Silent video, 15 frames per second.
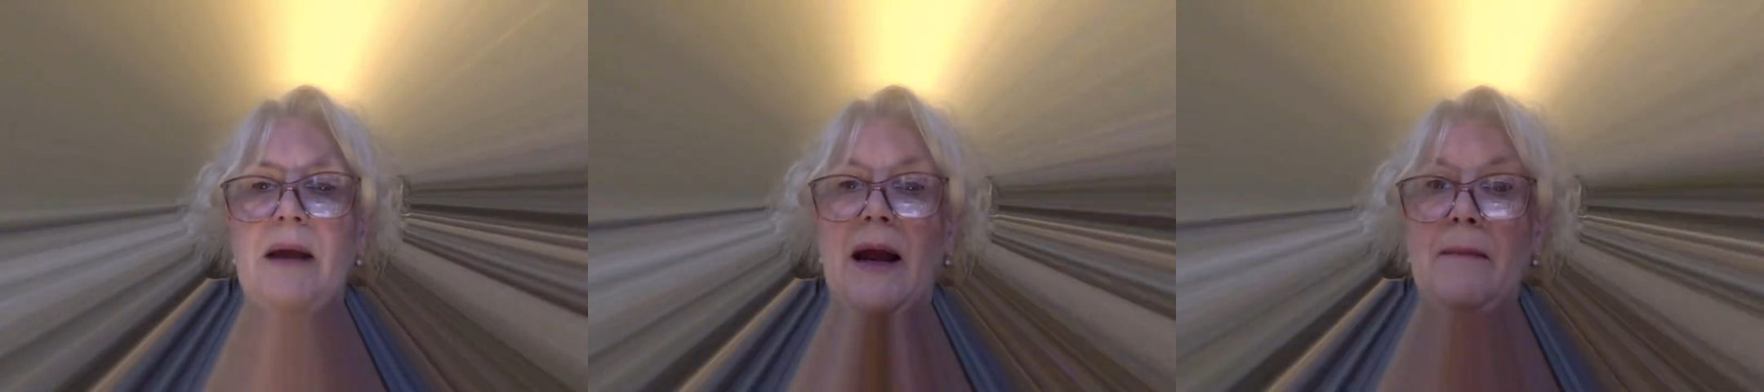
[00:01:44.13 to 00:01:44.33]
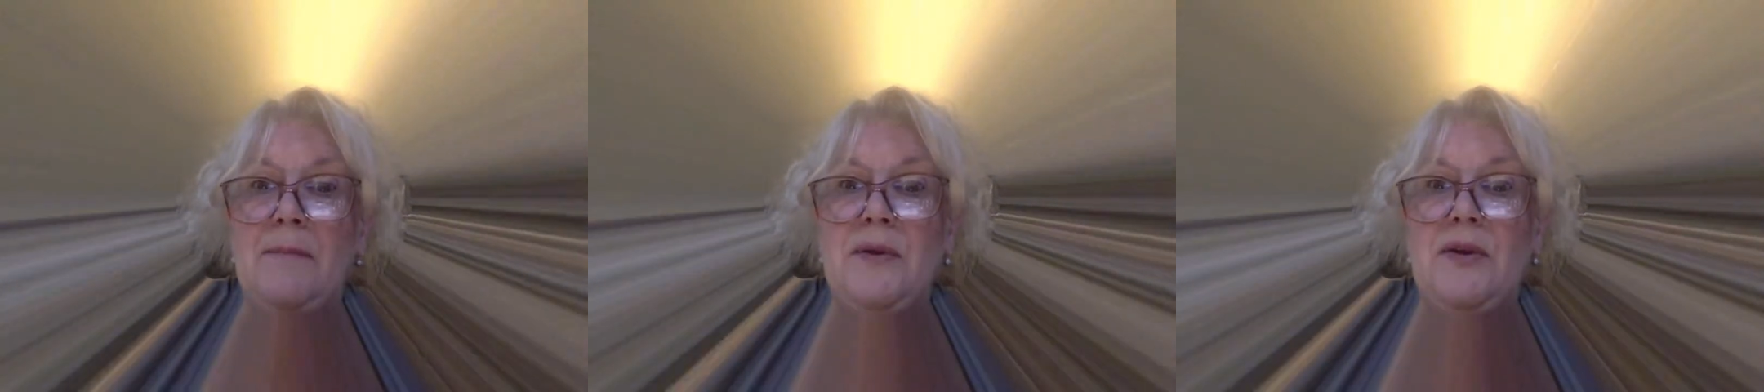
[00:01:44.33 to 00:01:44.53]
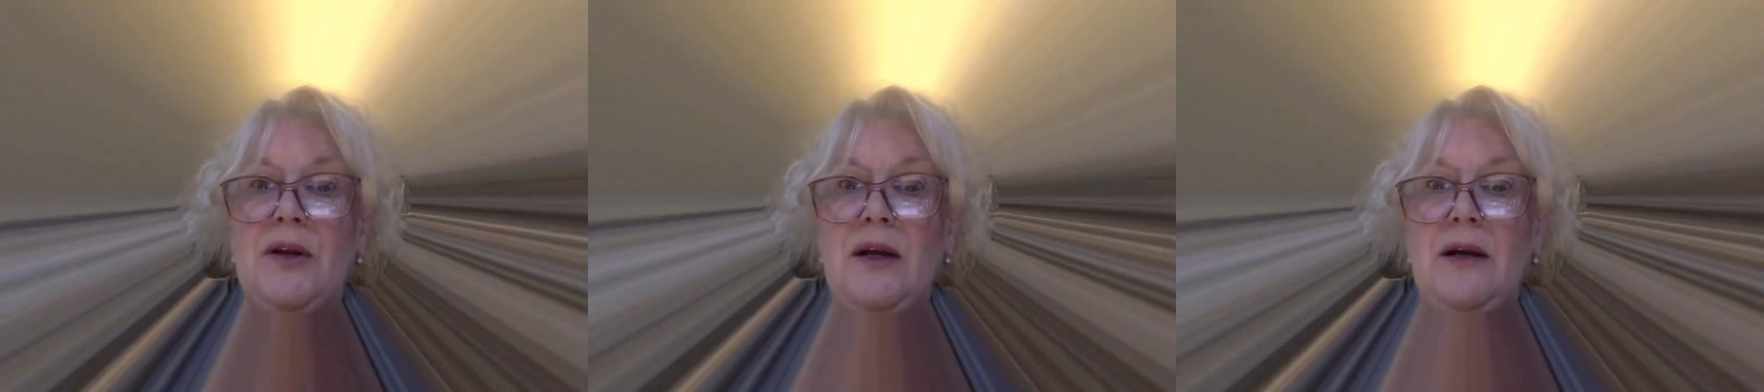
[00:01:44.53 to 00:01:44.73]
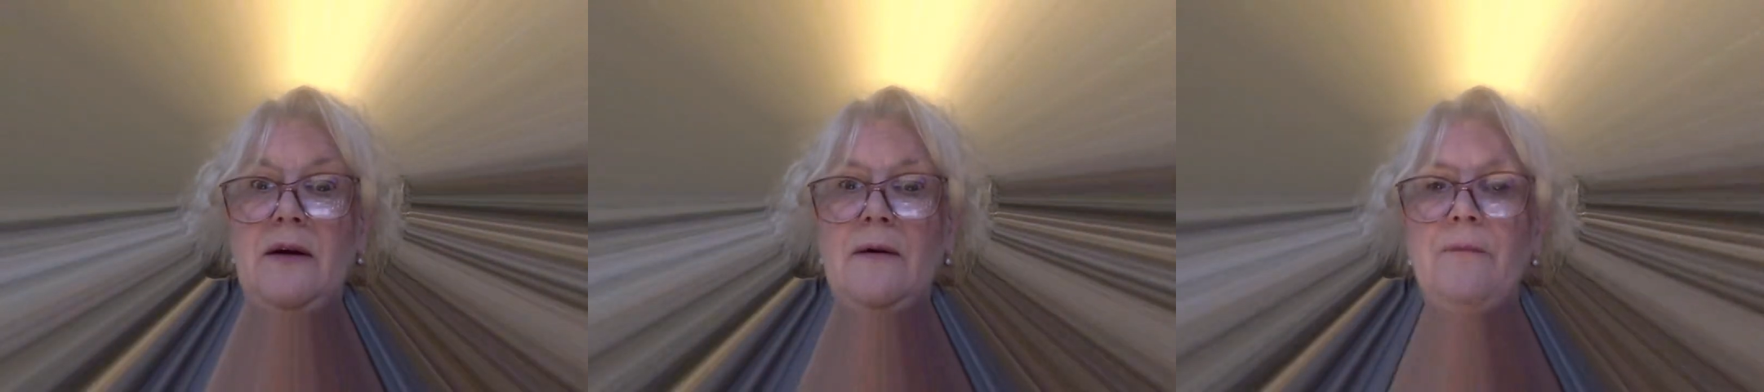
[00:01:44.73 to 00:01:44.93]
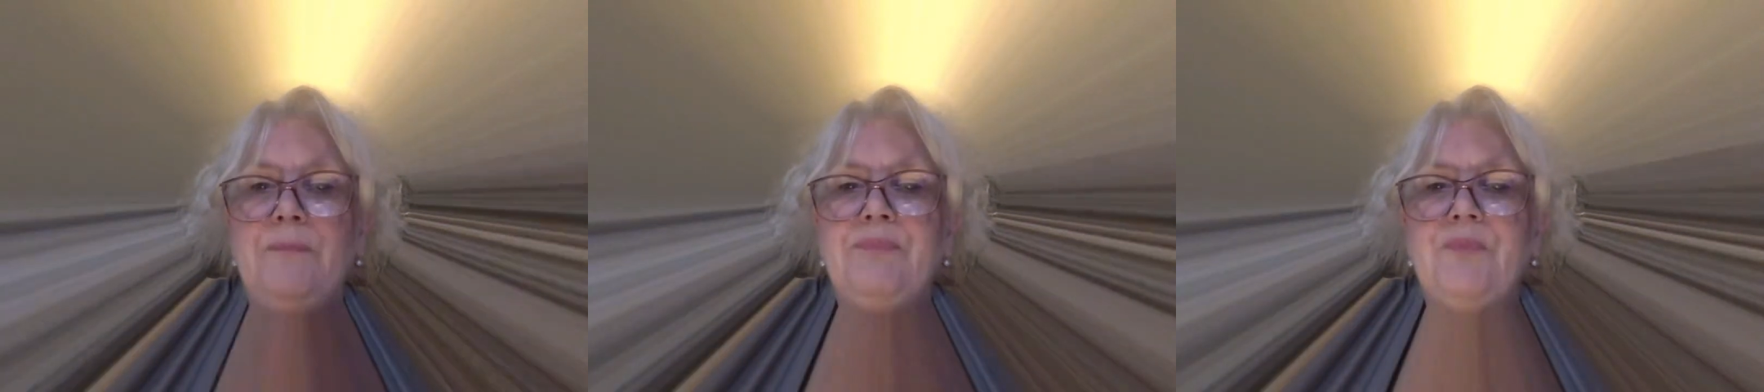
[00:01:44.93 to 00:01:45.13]
empathy
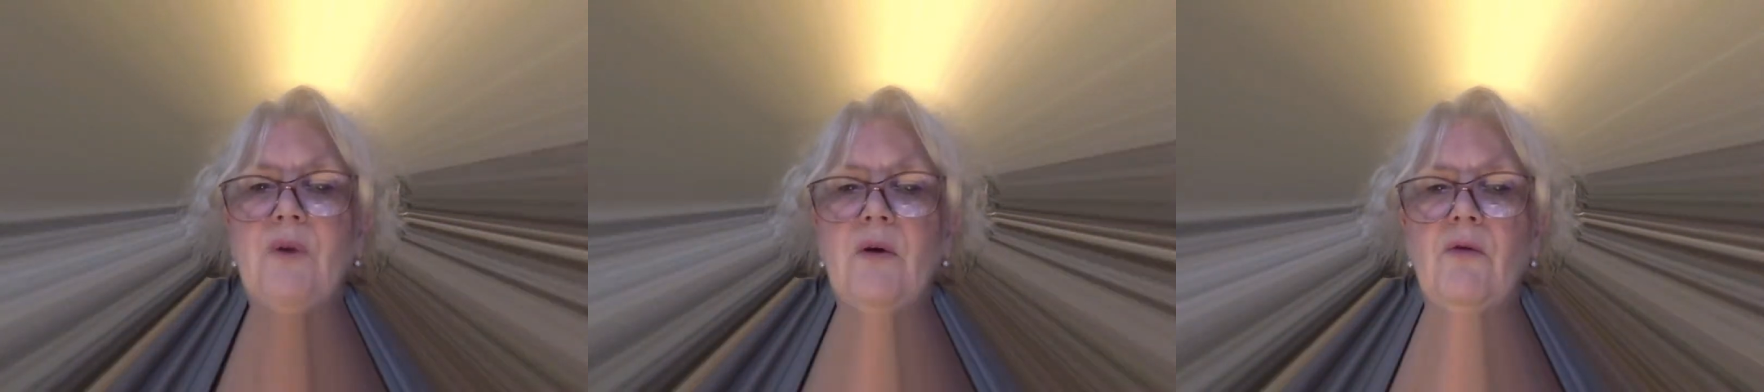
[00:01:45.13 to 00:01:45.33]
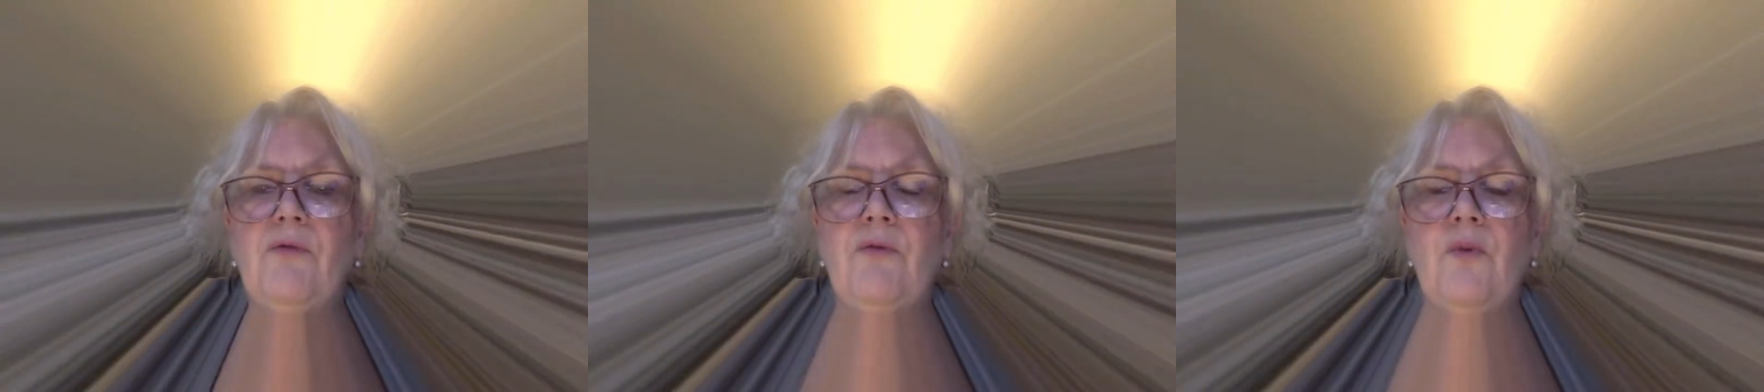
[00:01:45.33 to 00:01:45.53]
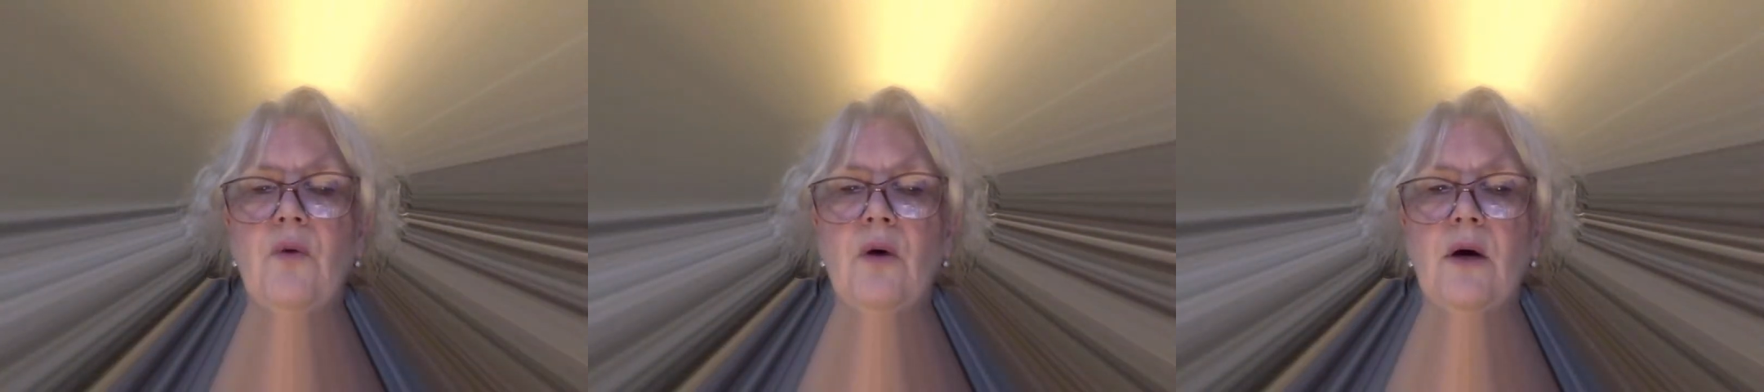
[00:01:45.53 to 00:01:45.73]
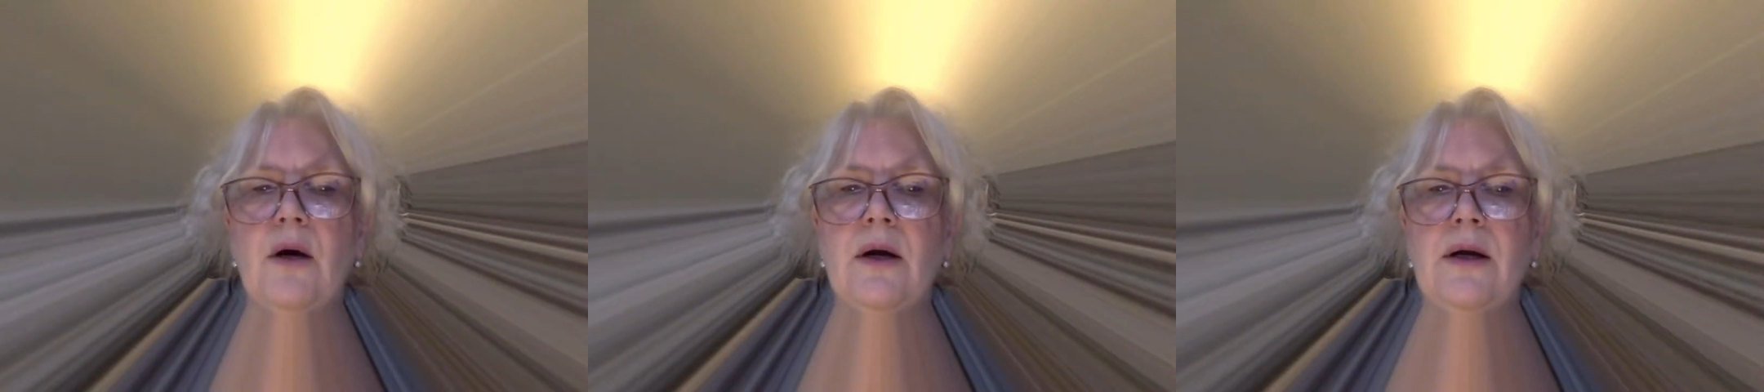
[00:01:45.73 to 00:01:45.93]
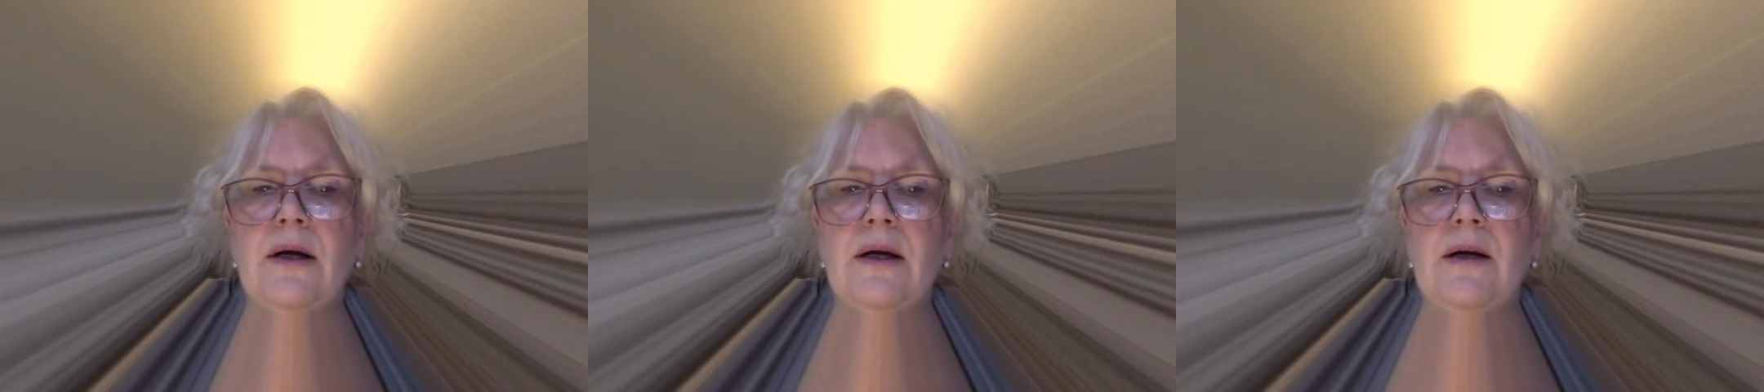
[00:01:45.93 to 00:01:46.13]
for